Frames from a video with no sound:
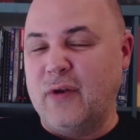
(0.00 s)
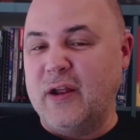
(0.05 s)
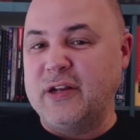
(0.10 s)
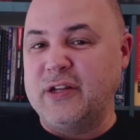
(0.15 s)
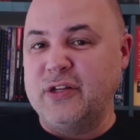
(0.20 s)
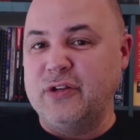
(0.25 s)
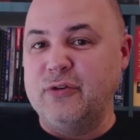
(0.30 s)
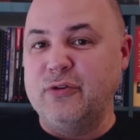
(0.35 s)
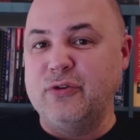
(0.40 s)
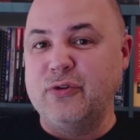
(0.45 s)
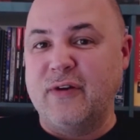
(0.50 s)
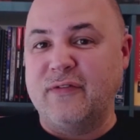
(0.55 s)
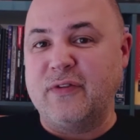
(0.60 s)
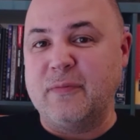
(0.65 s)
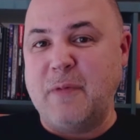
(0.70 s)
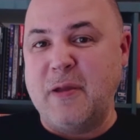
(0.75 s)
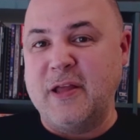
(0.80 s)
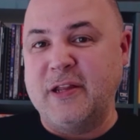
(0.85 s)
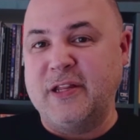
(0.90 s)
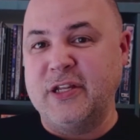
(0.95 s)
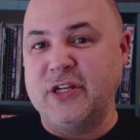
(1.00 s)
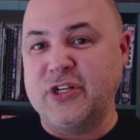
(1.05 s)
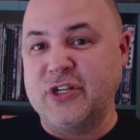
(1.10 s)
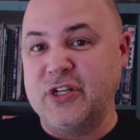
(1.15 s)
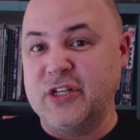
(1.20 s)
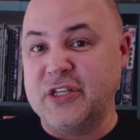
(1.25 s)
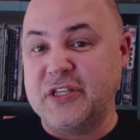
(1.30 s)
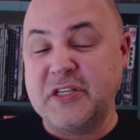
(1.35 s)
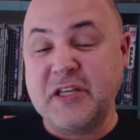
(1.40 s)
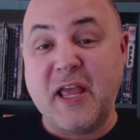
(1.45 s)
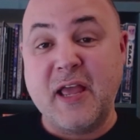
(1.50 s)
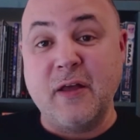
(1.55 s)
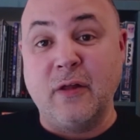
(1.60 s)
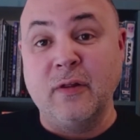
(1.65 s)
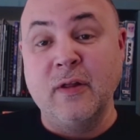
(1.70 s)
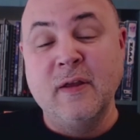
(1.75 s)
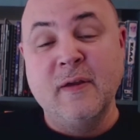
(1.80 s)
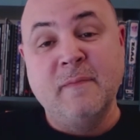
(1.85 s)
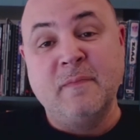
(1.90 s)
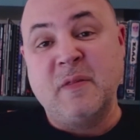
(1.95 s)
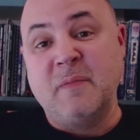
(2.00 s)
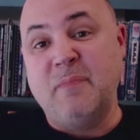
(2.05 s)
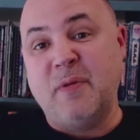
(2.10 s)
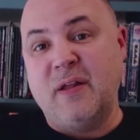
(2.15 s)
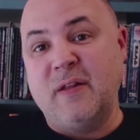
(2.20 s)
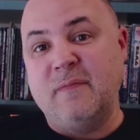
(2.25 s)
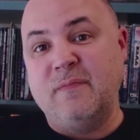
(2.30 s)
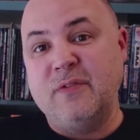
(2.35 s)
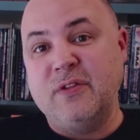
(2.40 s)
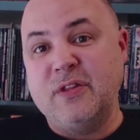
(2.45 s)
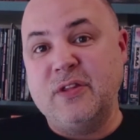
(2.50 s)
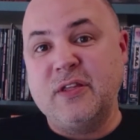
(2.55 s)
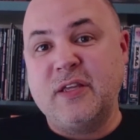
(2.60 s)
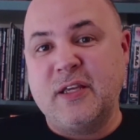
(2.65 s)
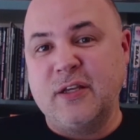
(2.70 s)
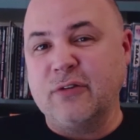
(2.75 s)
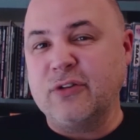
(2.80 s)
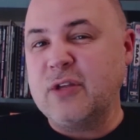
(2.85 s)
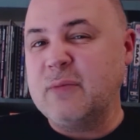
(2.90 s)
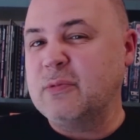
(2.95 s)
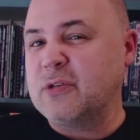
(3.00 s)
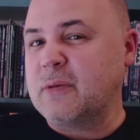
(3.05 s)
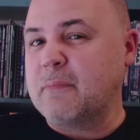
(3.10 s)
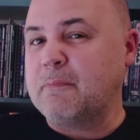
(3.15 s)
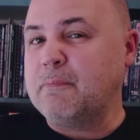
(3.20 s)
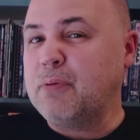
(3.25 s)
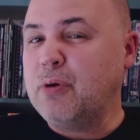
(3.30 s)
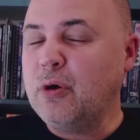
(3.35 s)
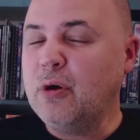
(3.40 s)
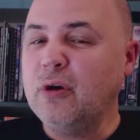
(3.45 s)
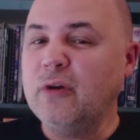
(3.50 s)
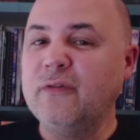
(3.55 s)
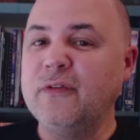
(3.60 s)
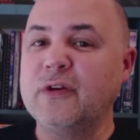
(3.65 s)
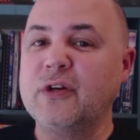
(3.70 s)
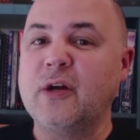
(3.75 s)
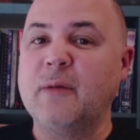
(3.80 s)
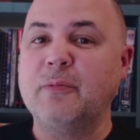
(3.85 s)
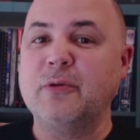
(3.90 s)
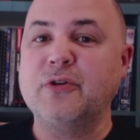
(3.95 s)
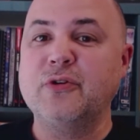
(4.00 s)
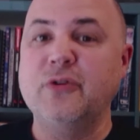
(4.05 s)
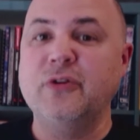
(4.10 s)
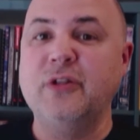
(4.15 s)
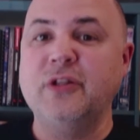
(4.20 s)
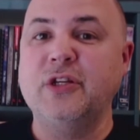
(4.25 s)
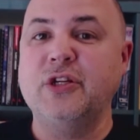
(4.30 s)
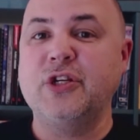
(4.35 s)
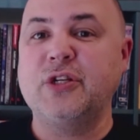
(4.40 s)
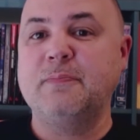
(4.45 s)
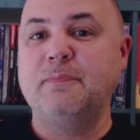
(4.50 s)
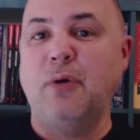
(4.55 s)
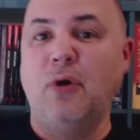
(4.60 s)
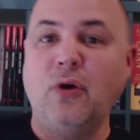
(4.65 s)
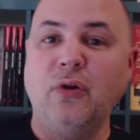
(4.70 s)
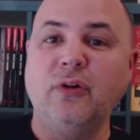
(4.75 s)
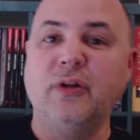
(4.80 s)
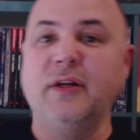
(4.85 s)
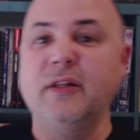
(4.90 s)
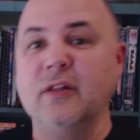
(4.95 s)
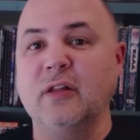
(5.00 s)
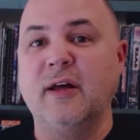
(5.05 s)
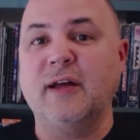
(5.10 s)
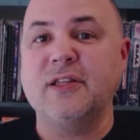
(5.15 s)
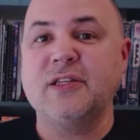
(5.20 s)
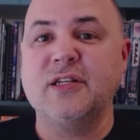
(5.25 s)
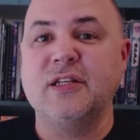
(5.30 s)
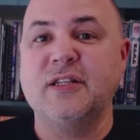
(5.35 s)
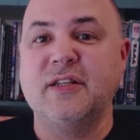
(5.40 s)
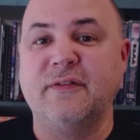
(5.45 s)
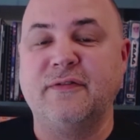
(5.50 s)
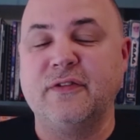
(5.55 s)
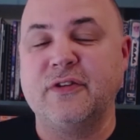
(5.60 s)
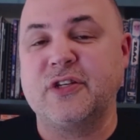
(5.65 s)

Granted, you do have to pay attention to scale, but Kill Team is a perfect opportunity to just pull in lots of